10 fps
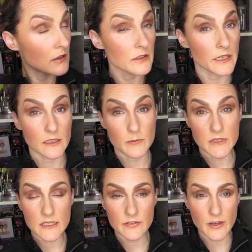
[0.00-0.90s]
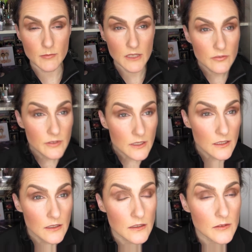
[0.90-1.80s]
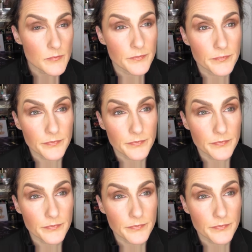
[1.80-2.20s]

Okay, let me see if I'm even here.